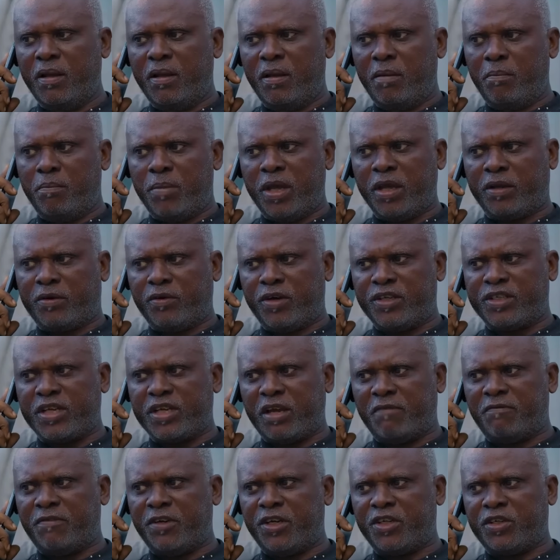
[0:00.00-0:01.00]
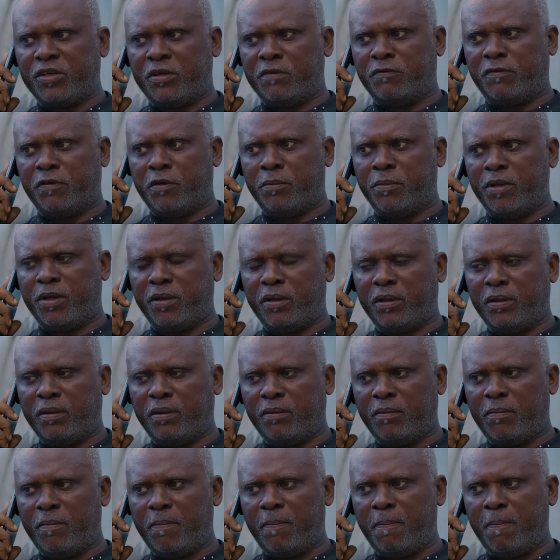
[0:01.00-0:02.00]
Make reservation for me.
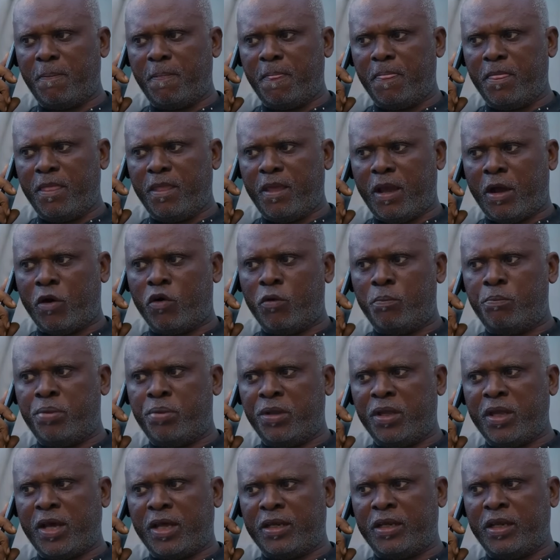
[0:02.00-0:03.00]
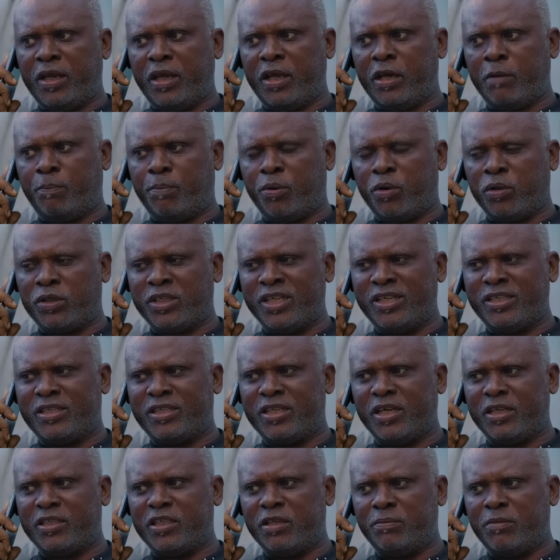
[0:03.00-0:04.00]
I will be at the airport in
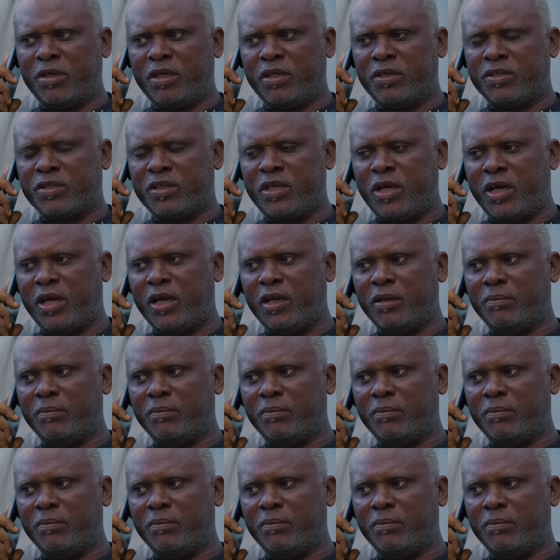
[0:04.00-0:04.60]
30 minutes time.